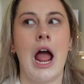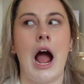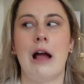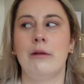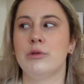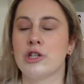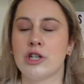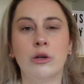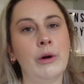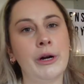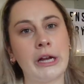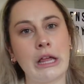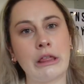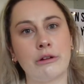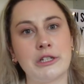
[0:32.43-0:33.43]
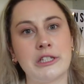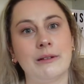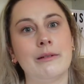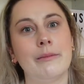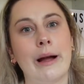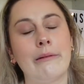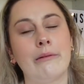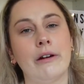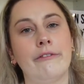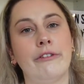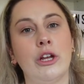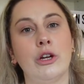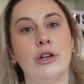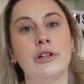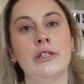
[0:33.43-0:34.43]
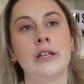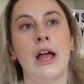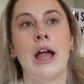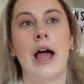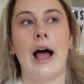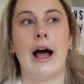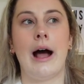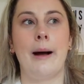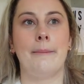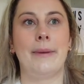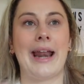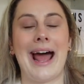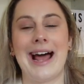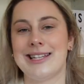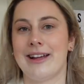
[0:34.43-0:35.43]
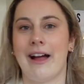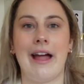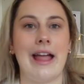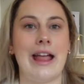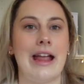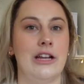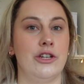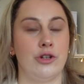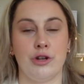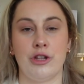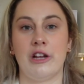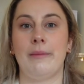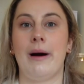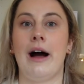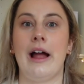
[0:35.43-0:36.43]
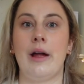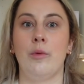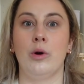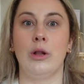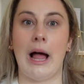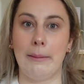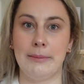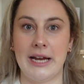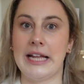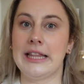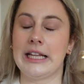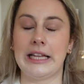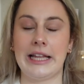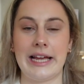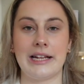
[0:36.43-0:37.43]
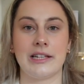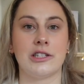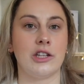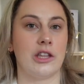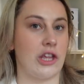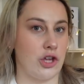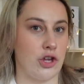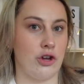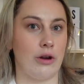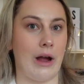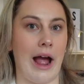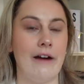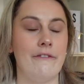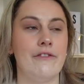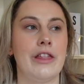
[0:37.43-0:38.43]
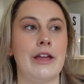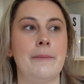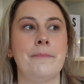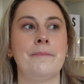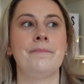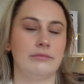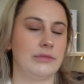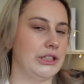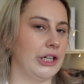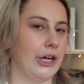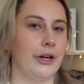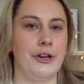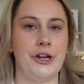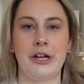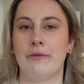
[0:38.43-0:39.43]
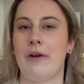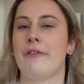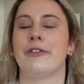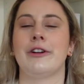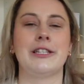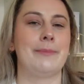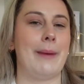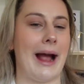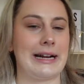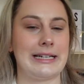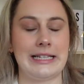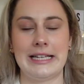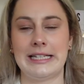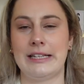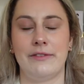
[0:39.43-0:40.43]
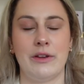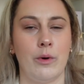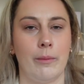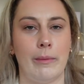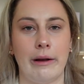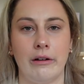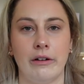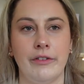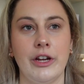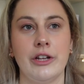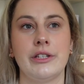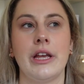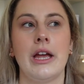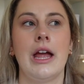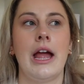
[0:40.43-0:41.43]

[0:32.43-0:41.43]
I'm still working through some of my reviews, um, but as I do them, I will update the links so that you have them. So you can reference back to this if you want my reviews